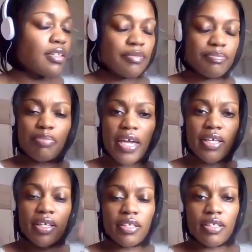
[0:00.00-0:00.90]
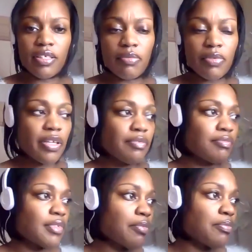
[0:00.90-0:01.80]
packet anyway,
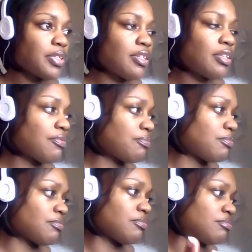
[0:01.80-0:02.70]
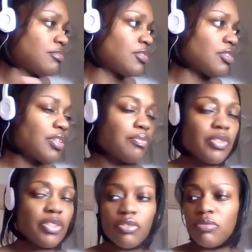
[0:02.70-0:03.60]
that we give, you know, that we
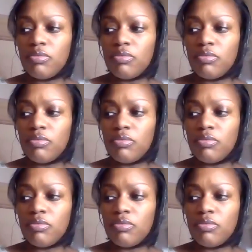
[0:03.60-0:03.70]
do